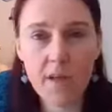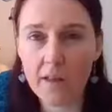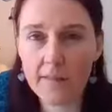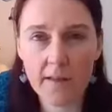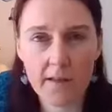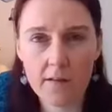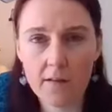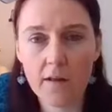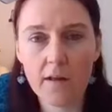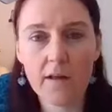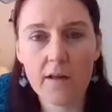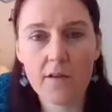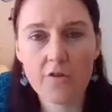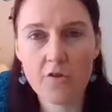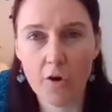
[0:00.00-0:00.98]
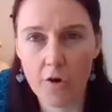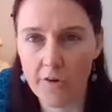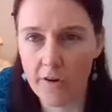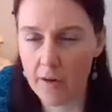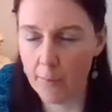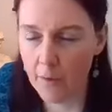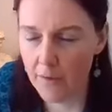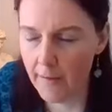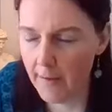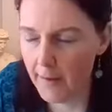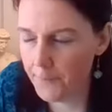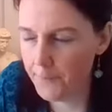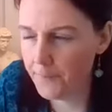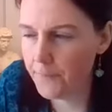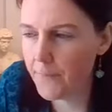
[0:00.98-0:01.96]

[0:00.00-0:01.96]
Nothing extraordinary about that.